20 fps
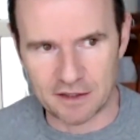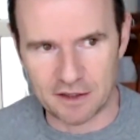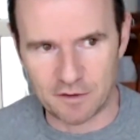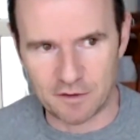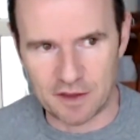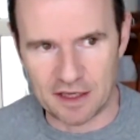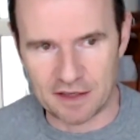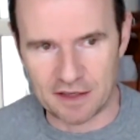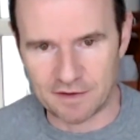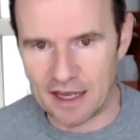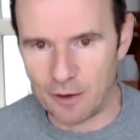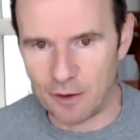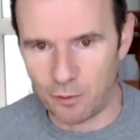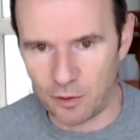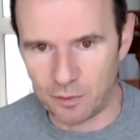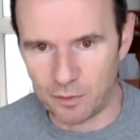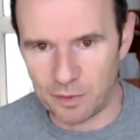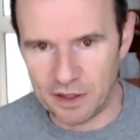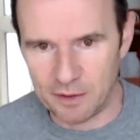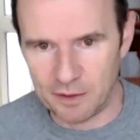I think that
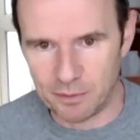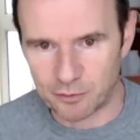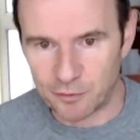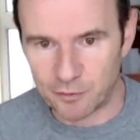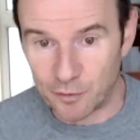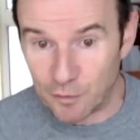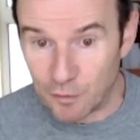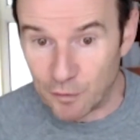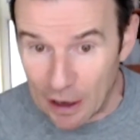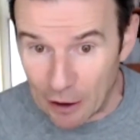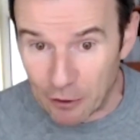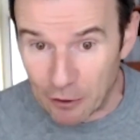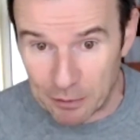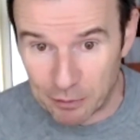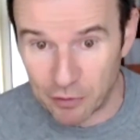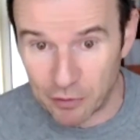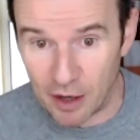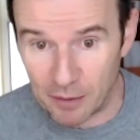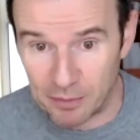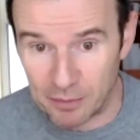would be very
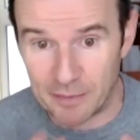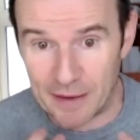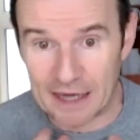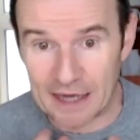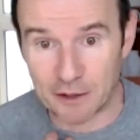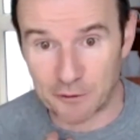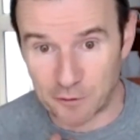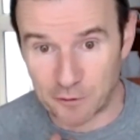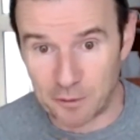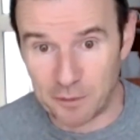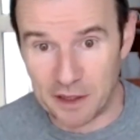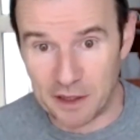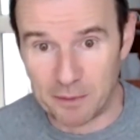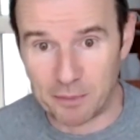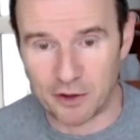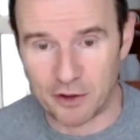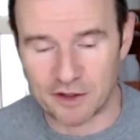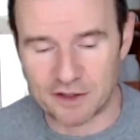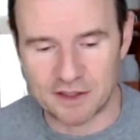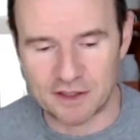problematic for me
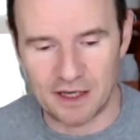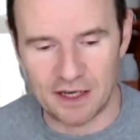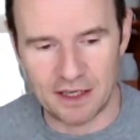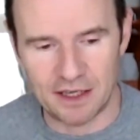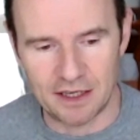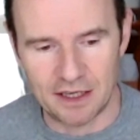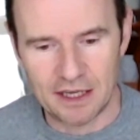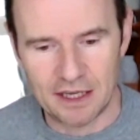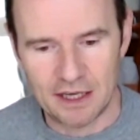personally.